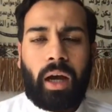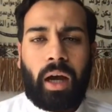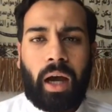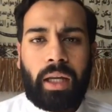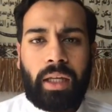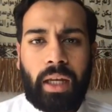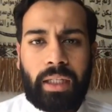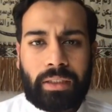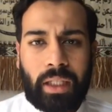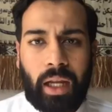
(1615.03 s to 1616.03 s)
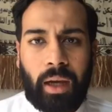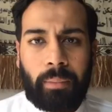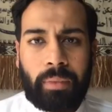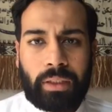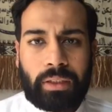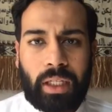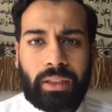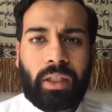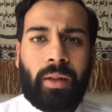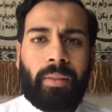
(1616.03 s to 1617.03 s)
Ali alayhi salam
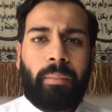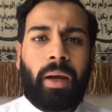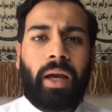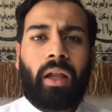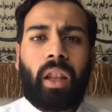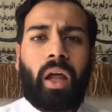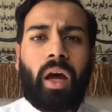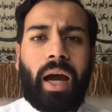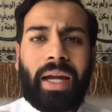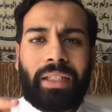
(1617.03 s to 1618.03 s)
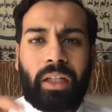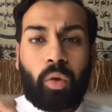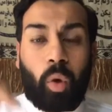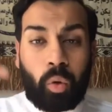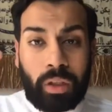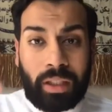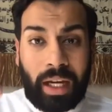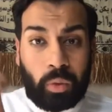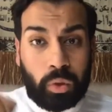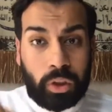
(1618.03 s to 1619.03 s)
says, "By Allah, I did only
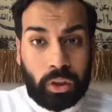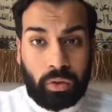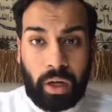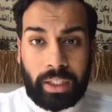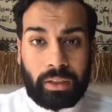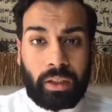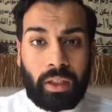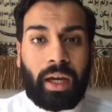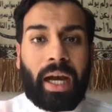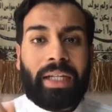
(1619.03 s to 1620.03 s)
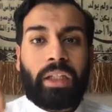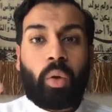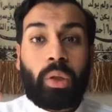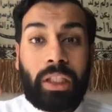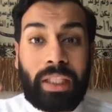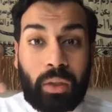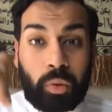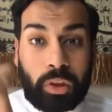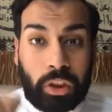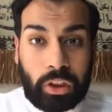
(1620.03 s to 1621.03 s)
that which is right. I did only that which is